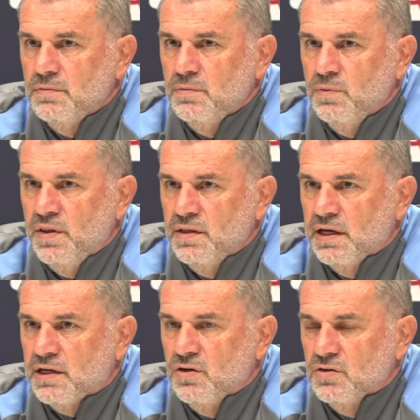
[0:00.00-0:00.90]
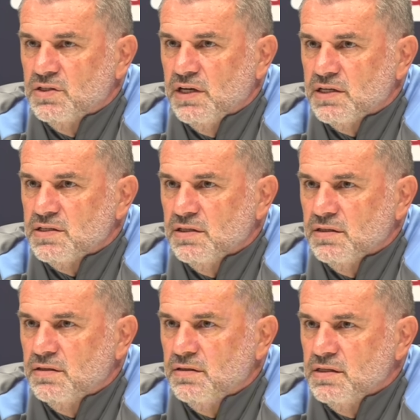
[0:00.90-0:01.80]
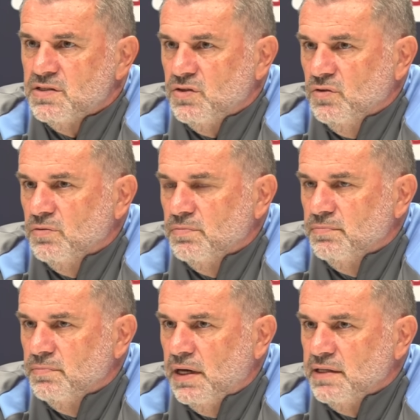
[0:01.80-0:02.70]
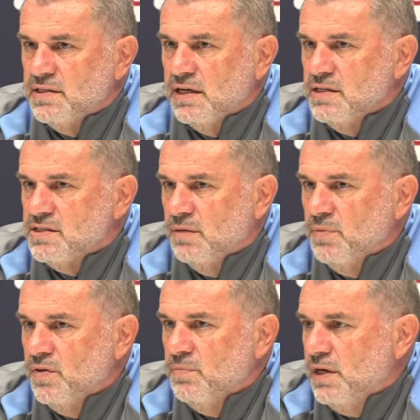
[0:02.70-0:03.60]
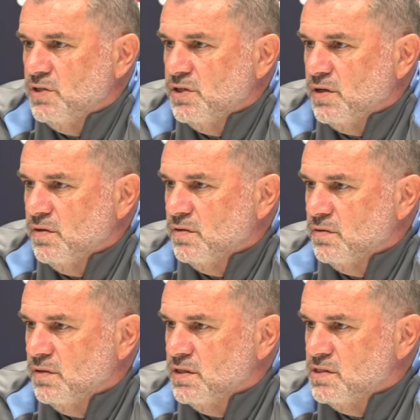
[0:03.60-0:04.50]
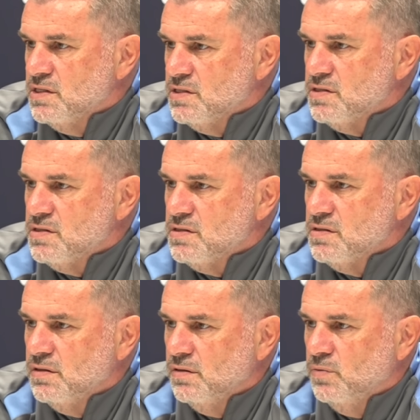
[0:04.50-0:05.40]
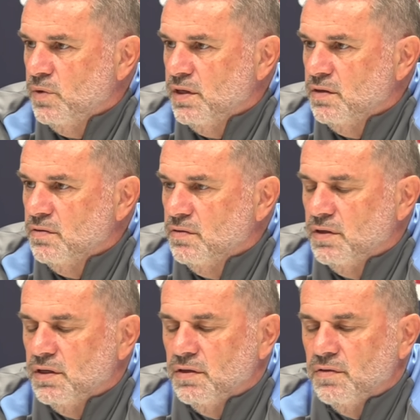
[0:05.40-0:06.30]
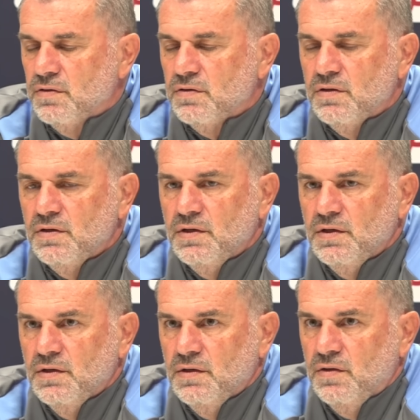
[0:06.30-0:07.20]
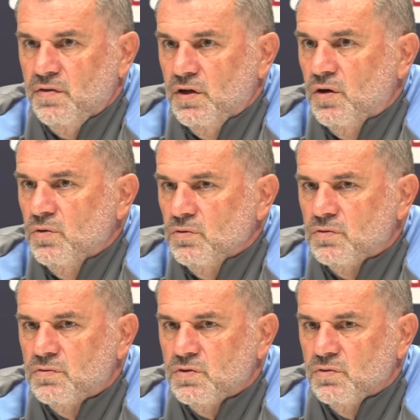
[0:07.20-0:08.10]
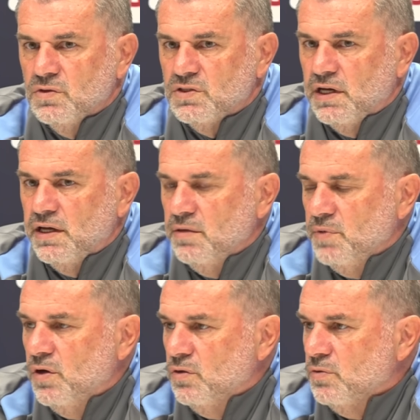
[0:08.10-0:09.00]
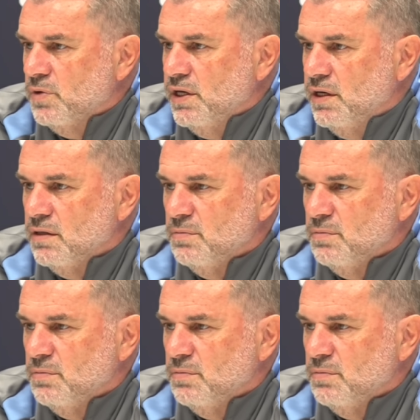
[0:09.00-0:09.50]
within that context that it still maintains some of the magic that exists within, you know, the old sort of stadium, the old arena.